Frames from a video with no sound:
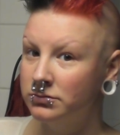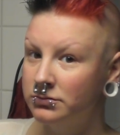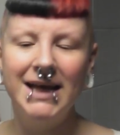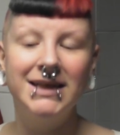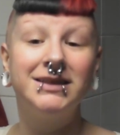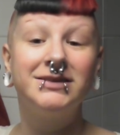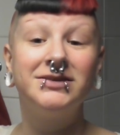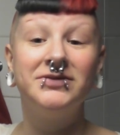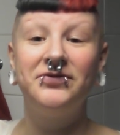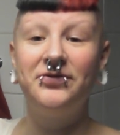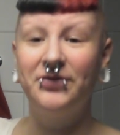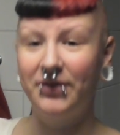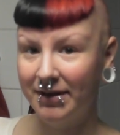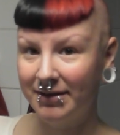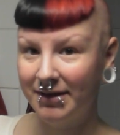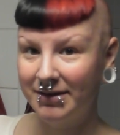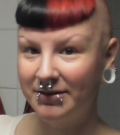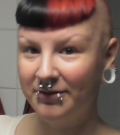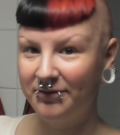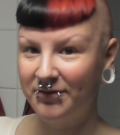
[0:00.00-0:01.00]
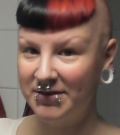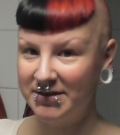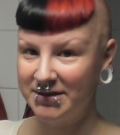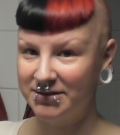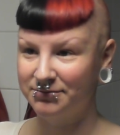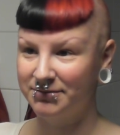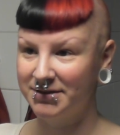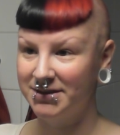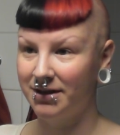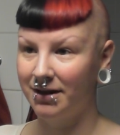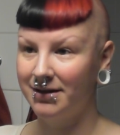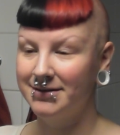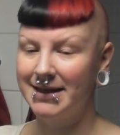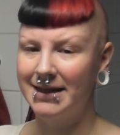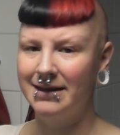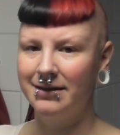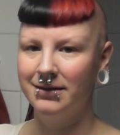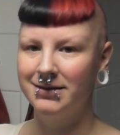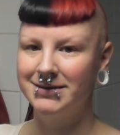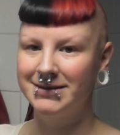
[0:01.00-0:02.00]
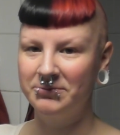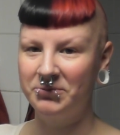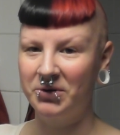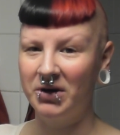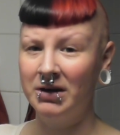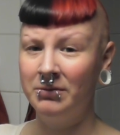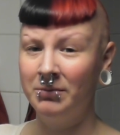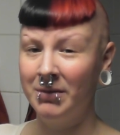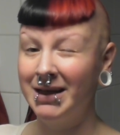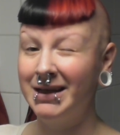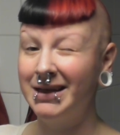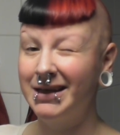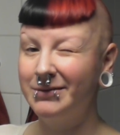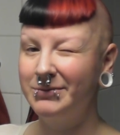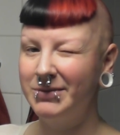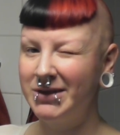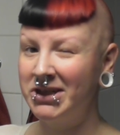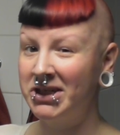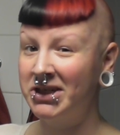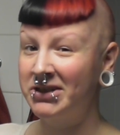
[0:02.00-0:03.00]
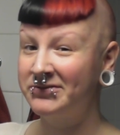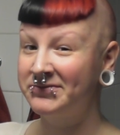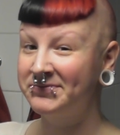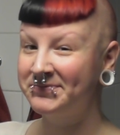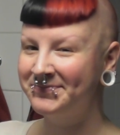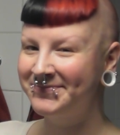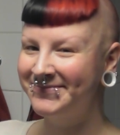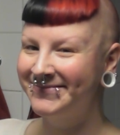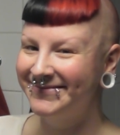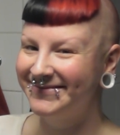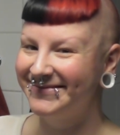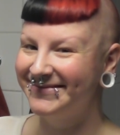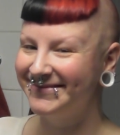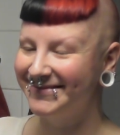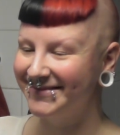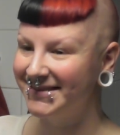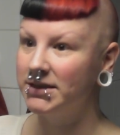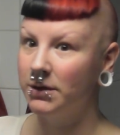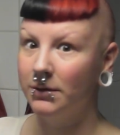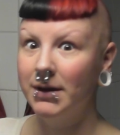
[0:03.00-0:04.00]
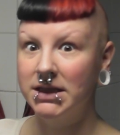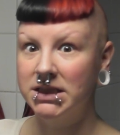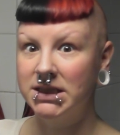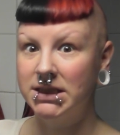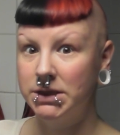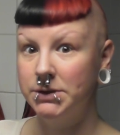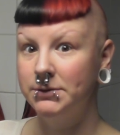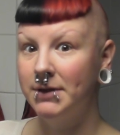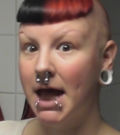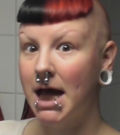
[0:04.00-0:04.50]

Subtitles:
It doesn't feel like the finished result unless I'm wearing makeup, you know? So let's do